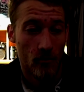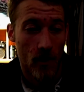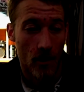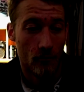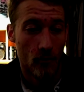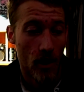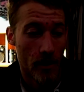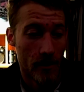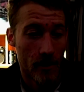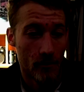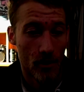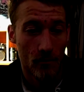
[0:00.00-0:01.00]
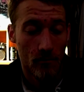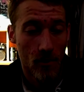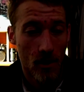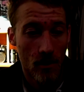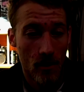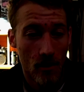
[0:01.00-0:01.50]
like
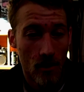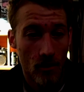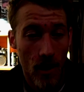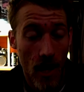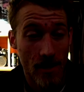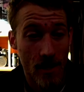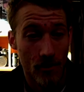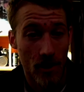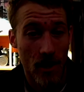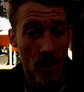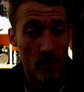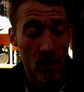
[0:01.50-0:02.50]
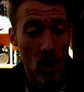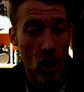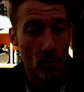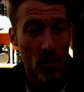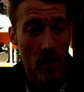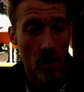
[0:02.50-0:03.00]
as they were cutting me
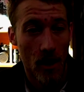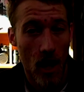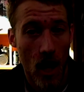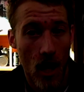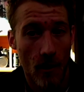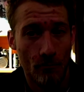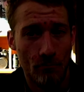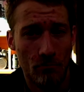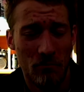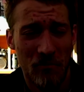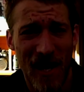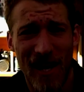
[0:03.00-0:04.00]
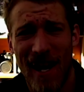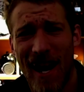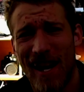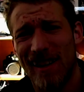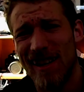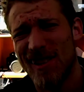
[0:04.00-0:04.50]
open, they
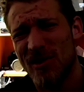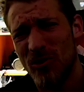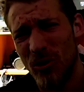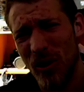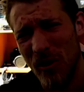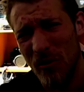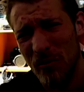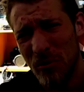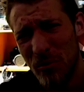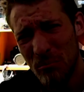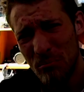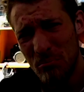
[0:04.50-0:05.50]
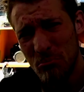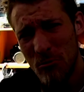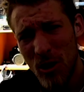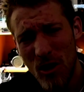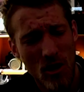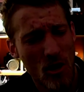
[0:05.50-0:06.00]
had this sort of
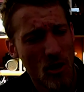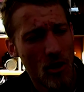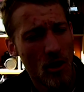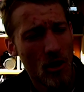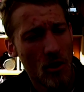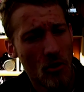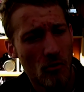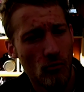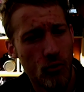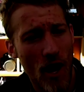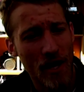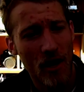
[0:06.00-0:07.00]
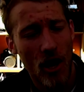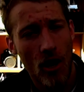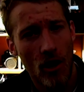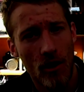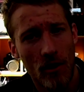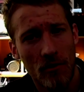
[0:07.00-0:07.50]

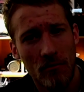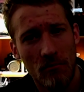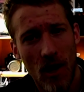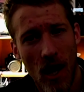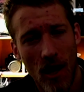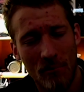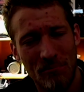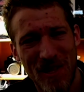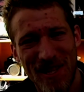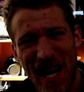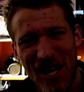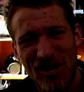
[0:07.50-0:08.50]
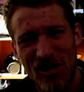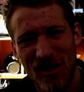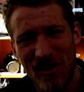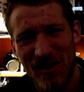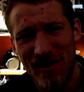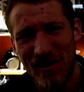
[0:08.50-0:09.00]
radar
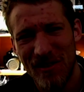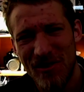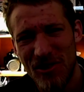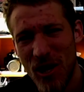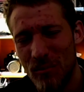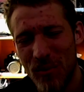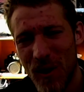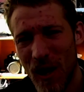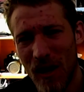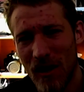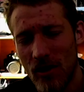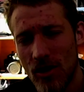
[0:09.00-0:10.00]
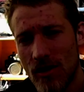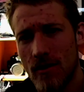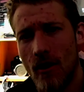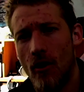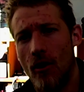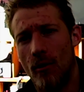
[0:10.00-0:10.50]
detection chip thing just
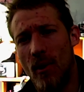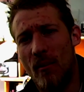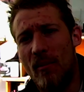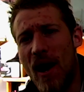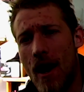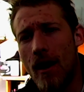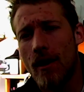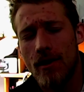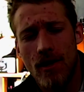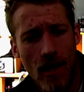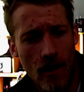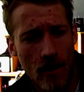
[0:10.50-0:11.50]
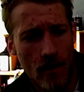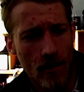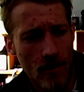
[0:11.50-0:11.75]
on my back to